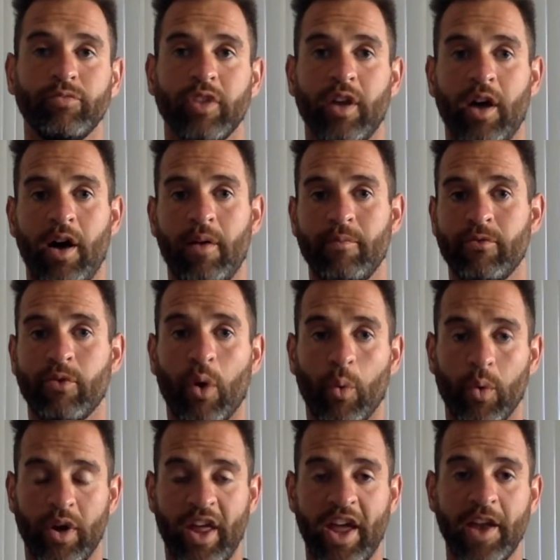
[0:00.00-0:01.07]
um,
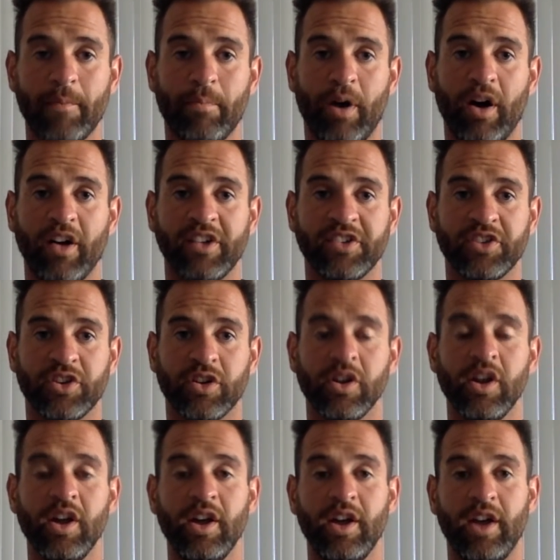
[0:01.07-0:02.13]
forward head posture.
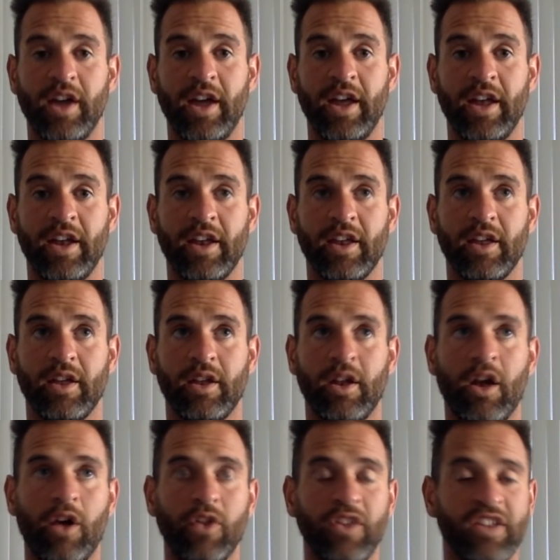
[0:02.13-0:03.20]
And
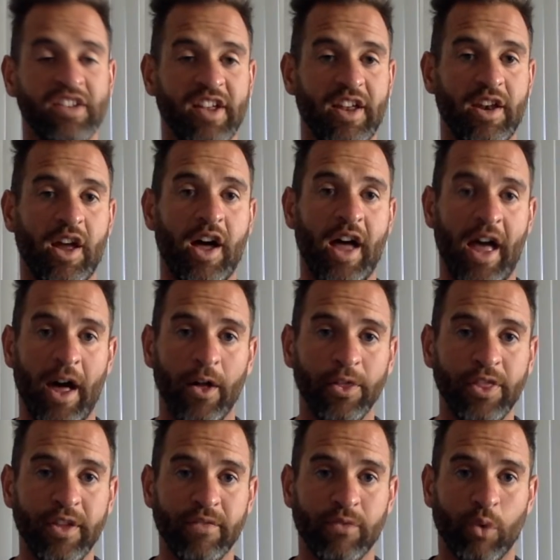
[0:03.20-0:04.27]
not only is that not
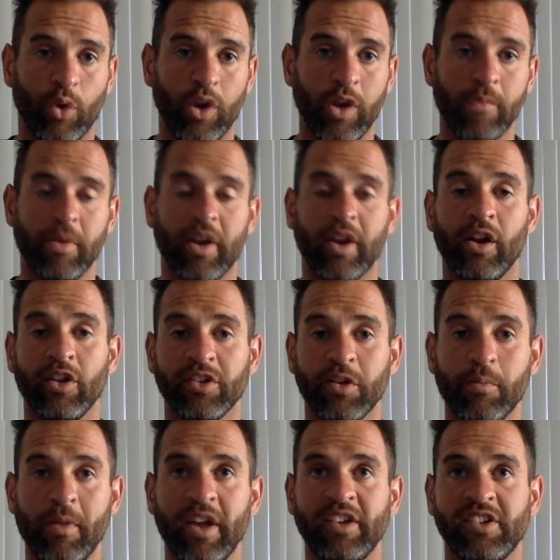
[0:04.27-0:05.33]
healthy for you, but it also
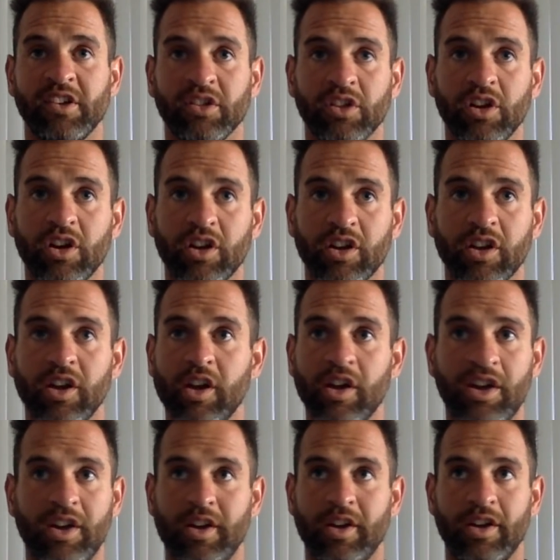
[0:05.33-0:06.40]
makes you look
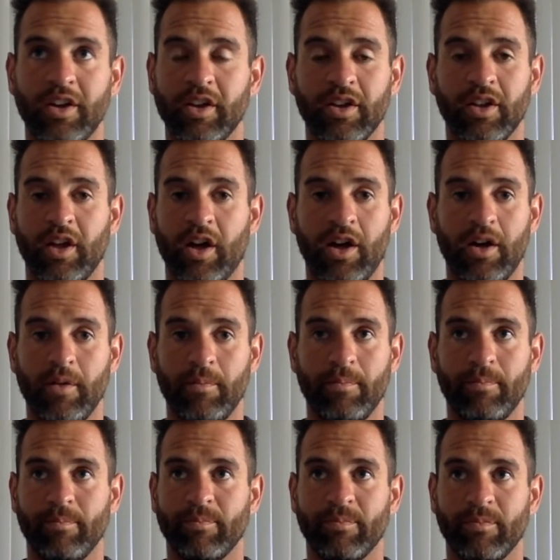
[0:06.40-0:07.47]

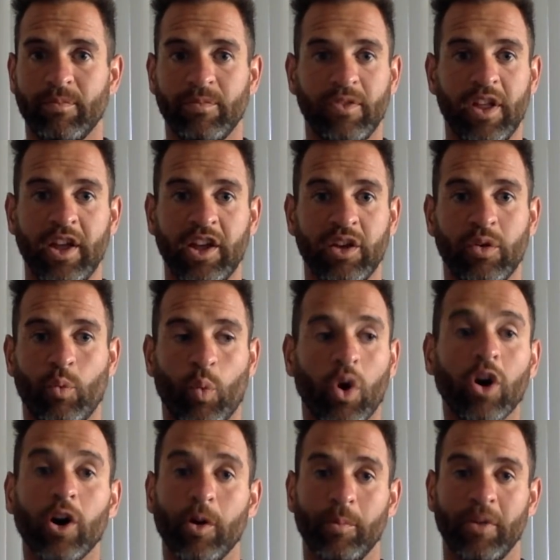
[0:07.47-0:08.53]
um, like a
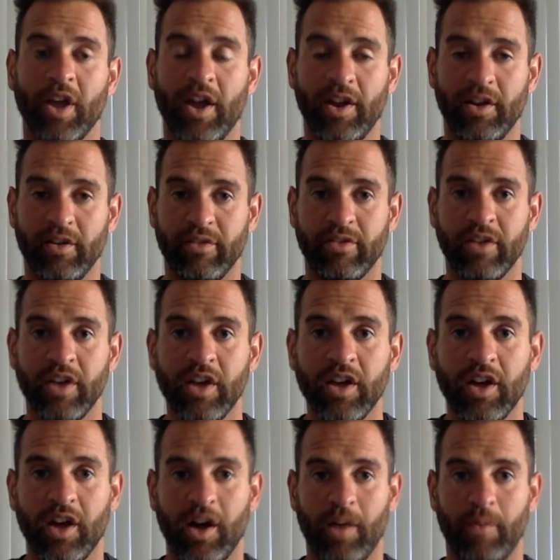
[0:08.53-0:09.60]
worm kind of
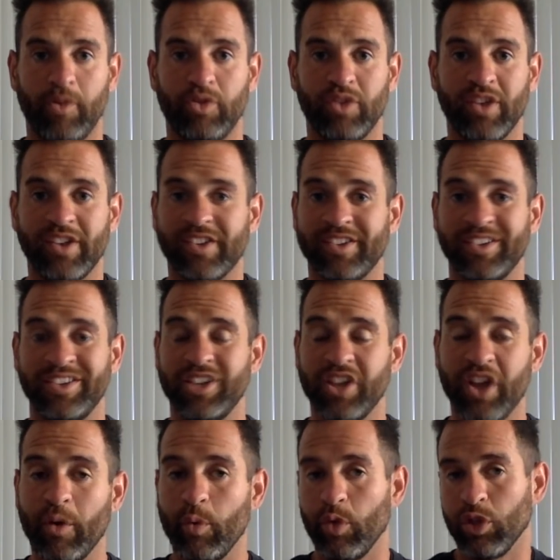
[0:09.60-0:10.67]
um, who does you
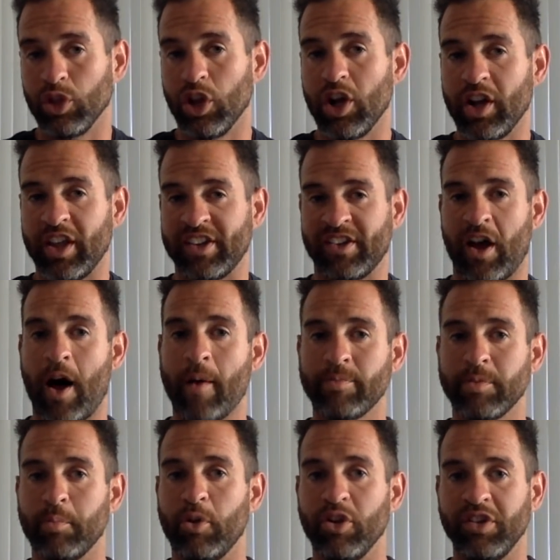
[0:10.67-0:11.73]
don't look as
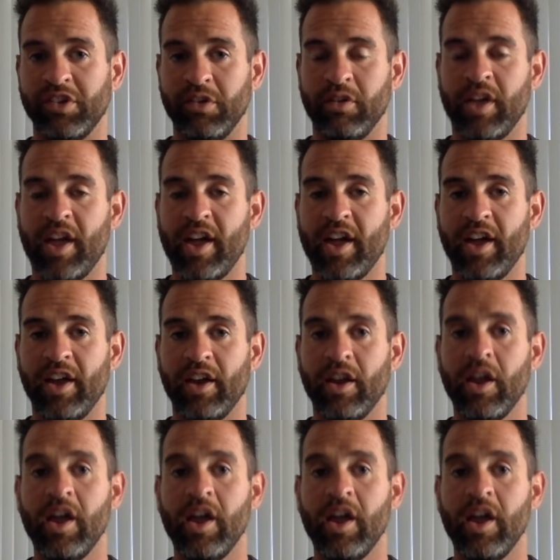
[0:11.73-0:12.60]
optimal as you can